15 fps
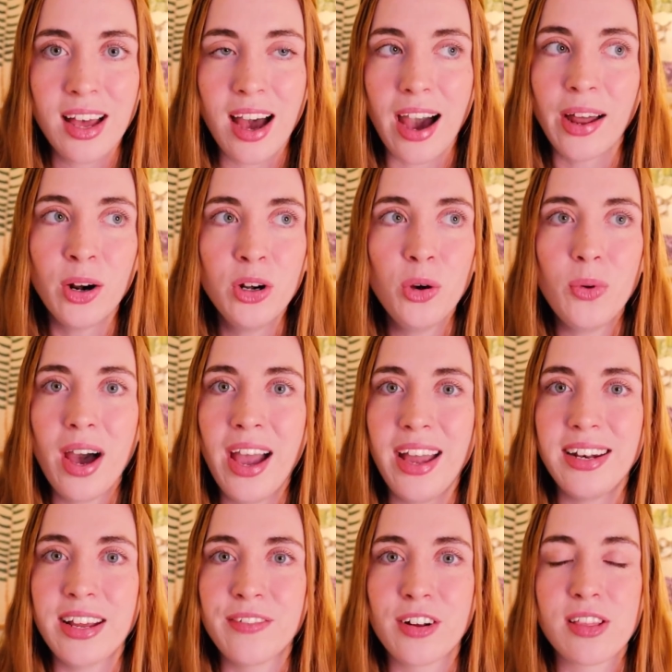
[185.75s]
I don't know why I
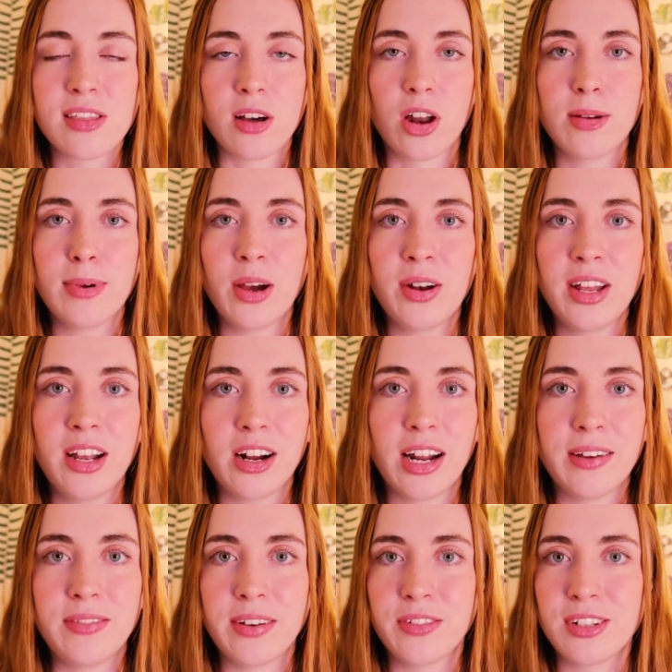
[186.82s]
never thought about it or
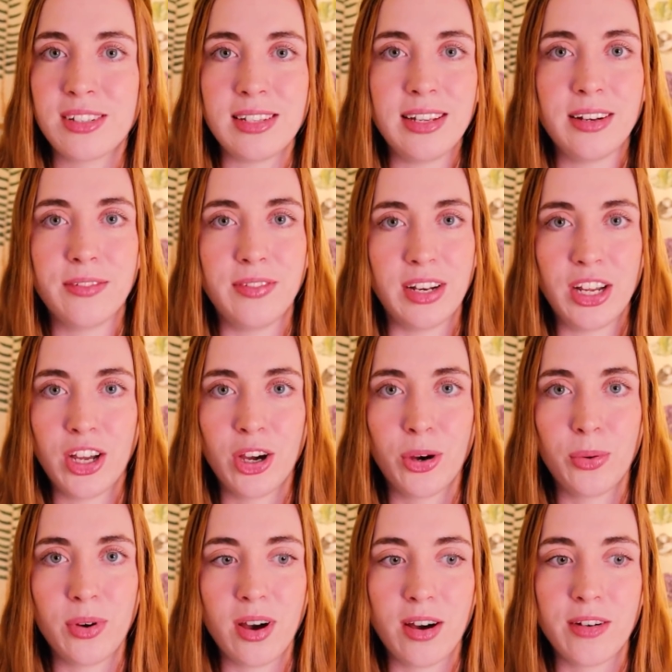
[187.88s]
I've never seen a
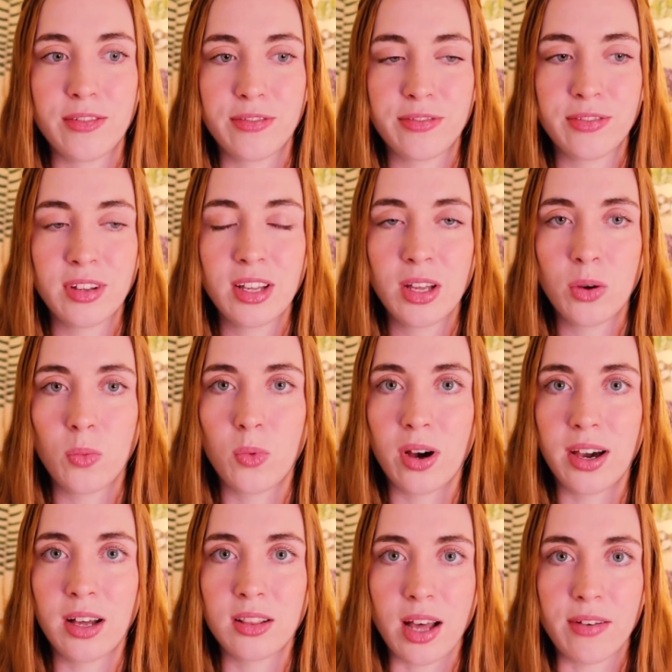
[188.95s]
video of
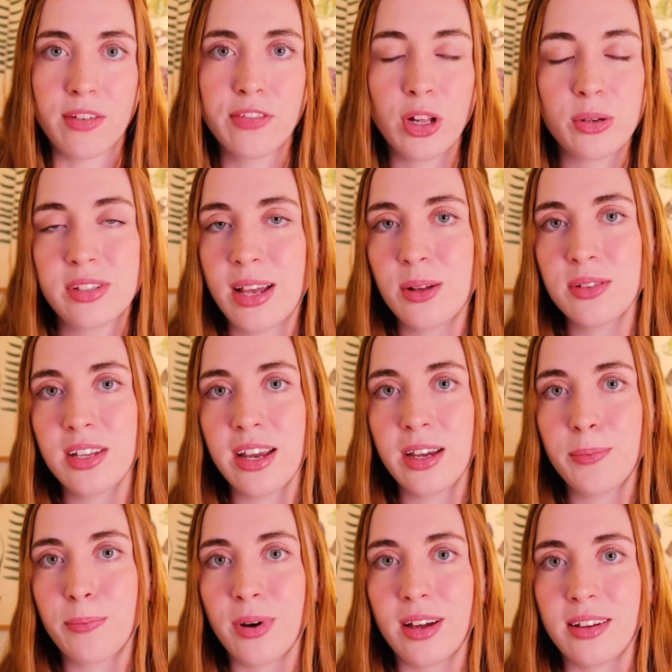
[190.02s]
what a lava flow sounds
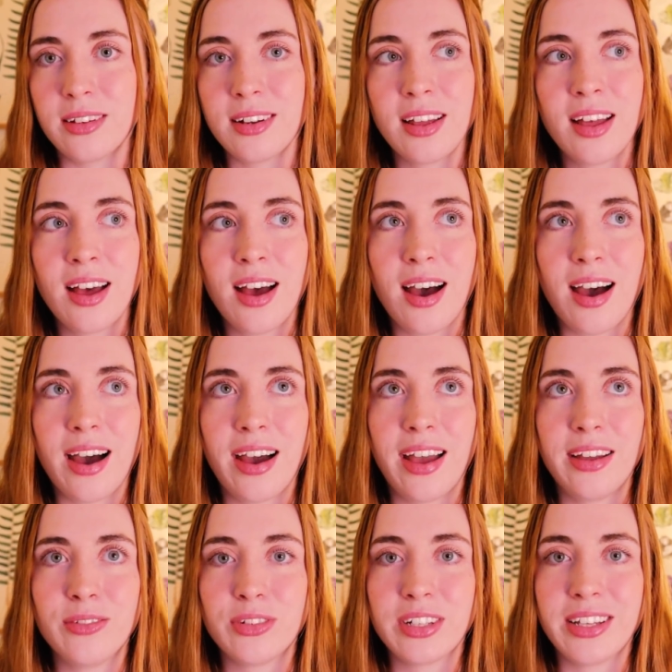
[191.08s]
like, but
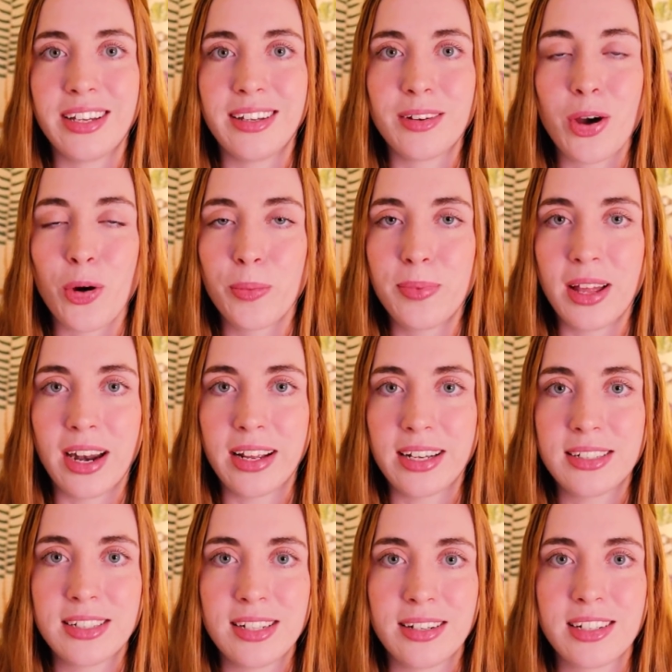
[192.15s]
I really hope that I
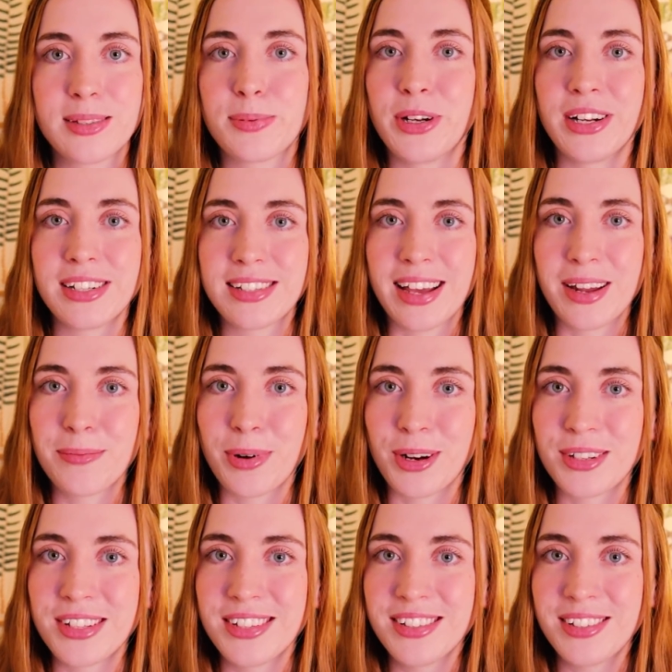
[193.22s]
get to experience that in
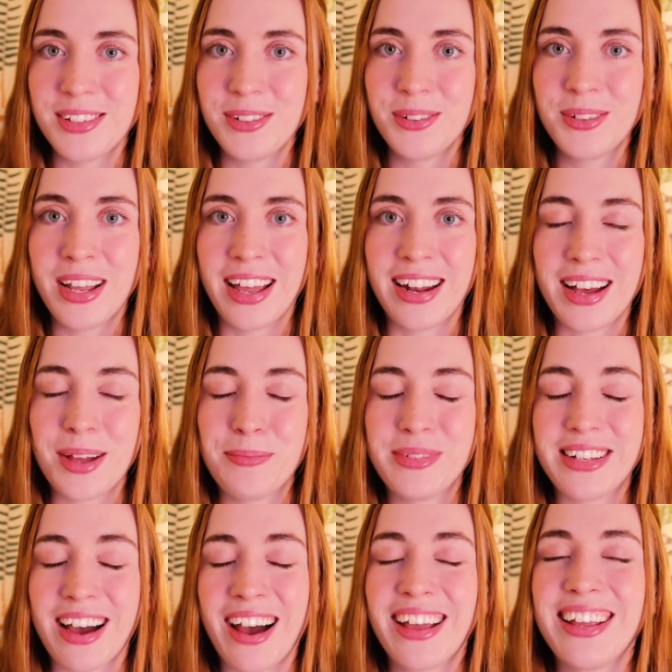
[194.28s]
person soon and I'm
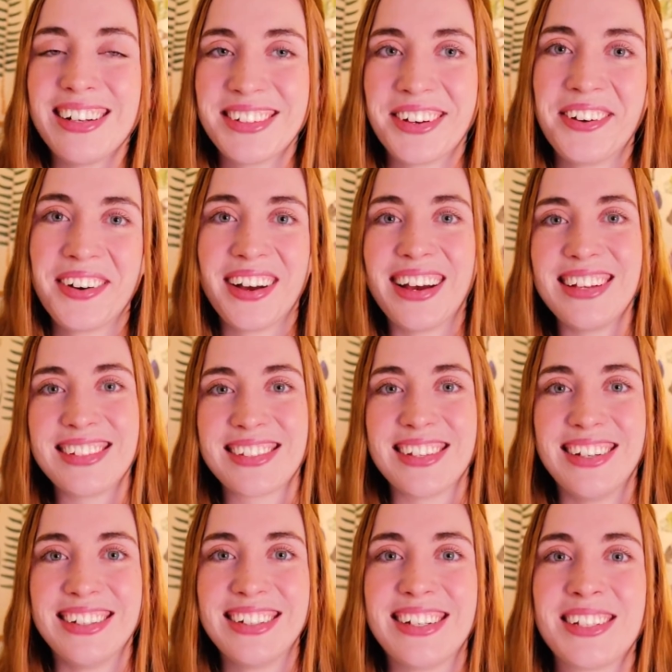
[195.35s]
dying to go to
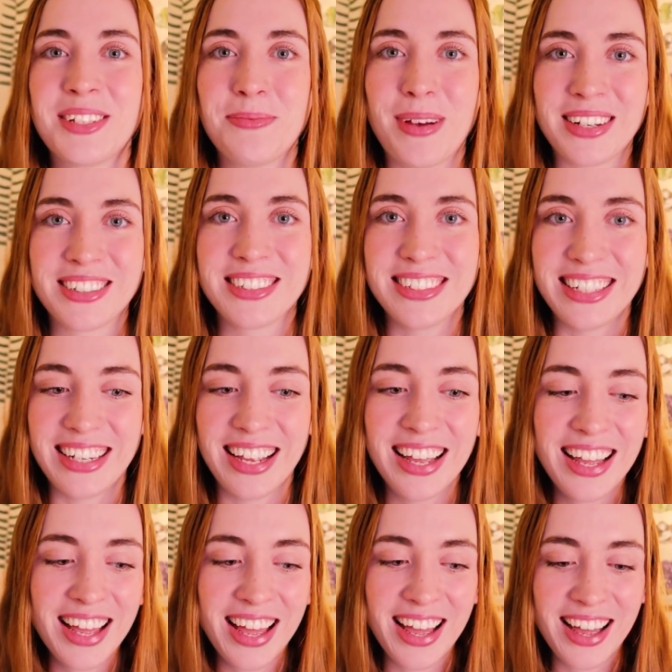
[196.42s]
Iceland, especially
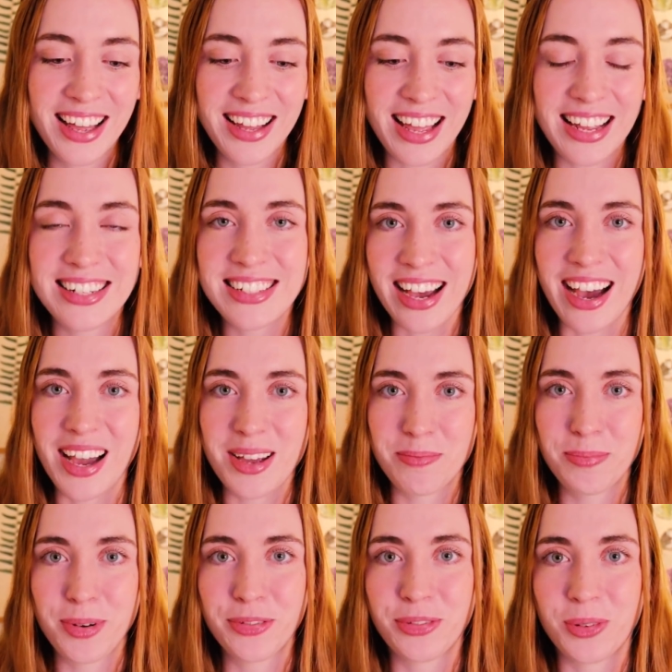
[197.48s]
in
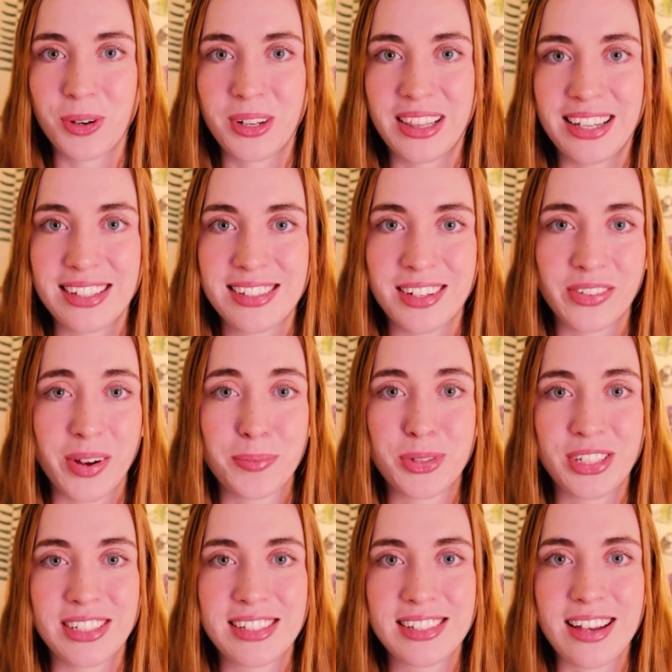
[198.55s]
time before this
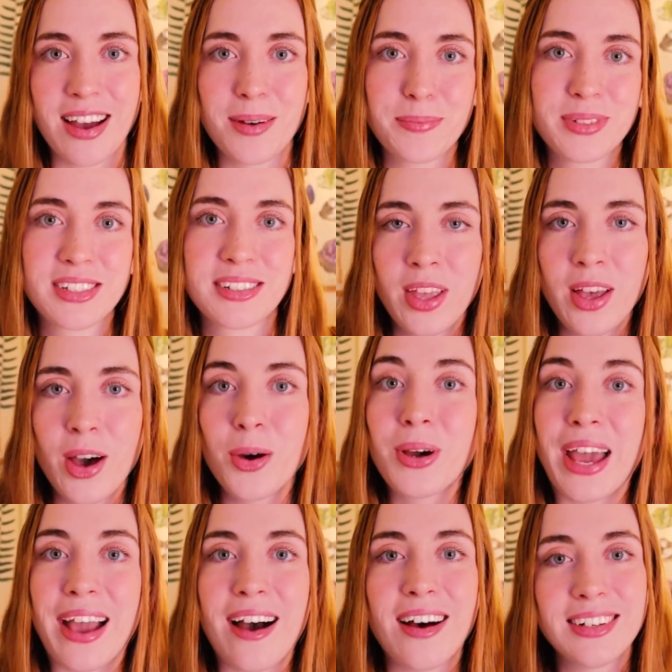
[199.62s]
eruption stops.
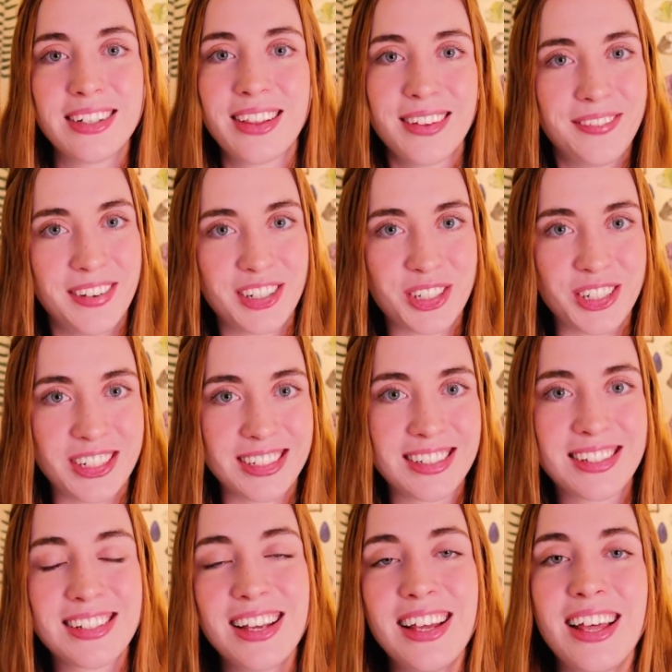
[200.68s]
Okay, on to the
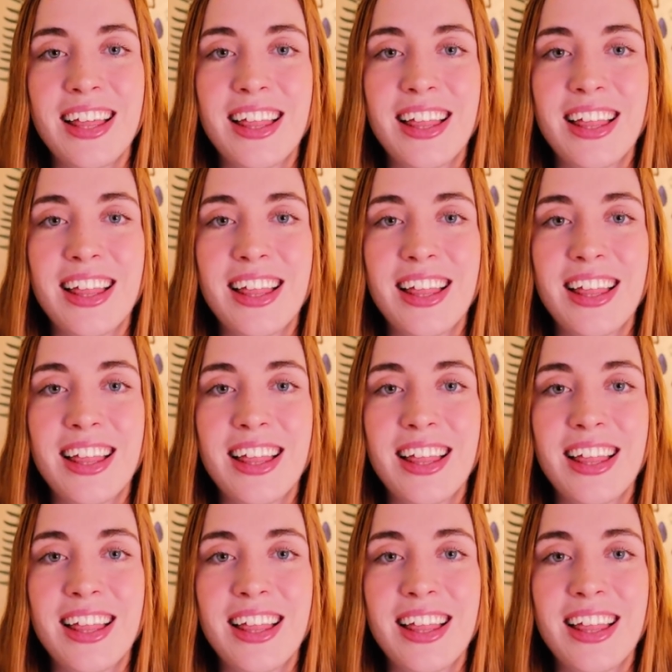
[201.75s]
fissures.